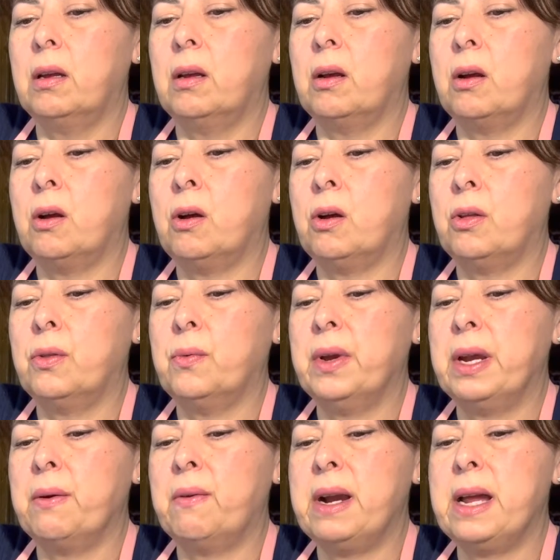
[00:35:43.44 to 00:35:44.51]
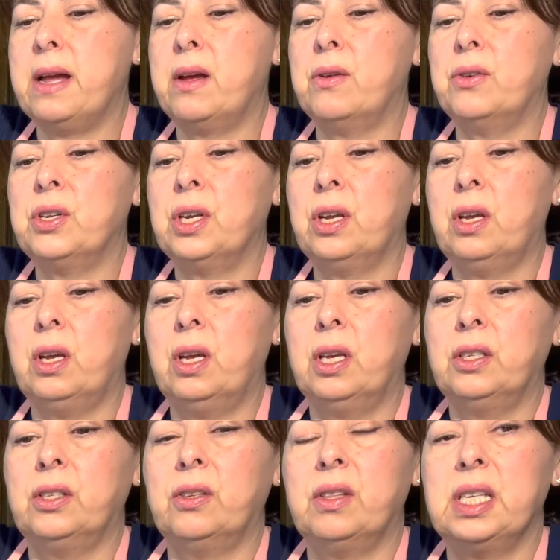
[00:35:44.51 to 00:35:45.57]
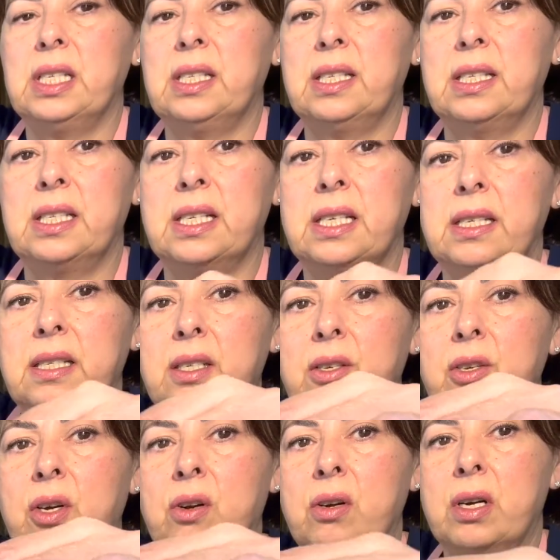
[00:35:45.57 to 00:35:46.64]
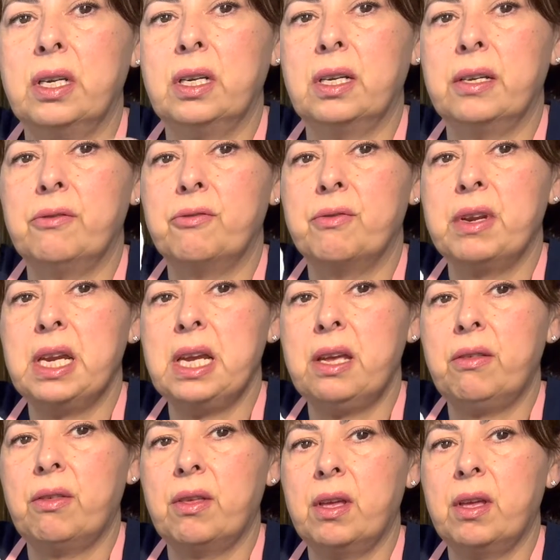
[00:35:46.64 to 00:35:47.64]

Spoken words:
all the way around. So this is nice and taut underneath.